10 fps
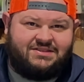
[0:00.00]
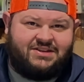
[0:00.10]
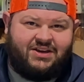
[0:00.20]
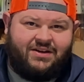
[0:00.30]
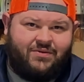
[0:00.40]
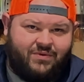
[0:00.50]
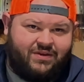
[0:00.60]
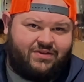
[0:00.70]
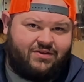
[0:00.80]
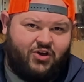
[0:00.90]
done
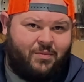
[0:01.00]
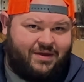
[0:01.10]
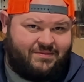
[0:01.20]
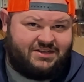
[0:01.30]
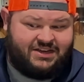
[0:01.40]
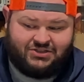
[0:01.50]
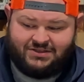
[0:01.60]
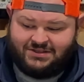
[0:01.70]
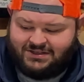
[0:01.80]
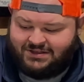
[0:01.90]
with goby imitations.